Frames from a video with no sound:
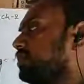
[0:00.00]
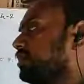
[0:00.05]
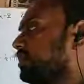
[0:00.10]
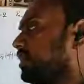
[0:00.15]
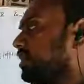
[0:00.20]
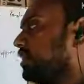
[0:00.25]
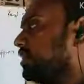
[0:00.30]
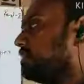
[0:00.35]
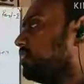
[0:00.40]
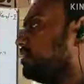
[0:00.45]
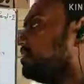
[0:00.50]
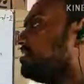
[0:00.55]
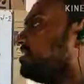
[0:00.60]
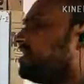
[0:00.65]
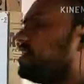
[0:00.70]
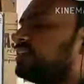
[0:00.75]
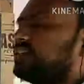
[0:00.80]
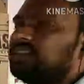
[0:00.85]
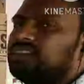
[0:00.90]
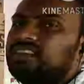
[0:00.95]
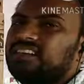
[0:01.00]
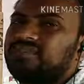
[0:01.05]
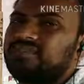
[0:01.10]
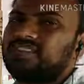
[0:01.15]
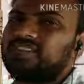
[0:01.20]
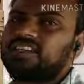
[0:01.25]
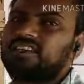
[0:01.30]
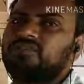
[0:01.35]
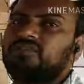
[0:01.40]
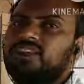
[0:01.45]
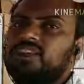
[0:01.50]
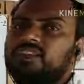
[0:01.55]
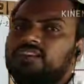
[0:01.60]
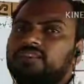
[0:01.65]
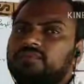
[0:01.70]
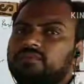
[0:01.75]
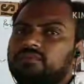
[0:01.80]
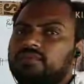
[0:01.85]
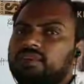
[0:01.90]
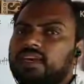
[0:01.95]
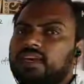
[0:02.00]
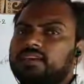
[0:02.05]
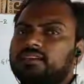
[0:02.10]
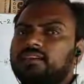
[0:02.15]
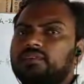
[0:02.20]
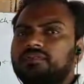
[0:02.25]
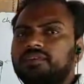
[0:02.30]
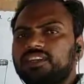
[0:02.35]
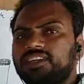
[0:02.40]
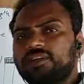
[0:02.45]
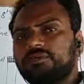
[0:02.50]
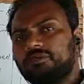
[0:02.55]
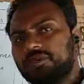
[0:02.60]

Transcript: It is activity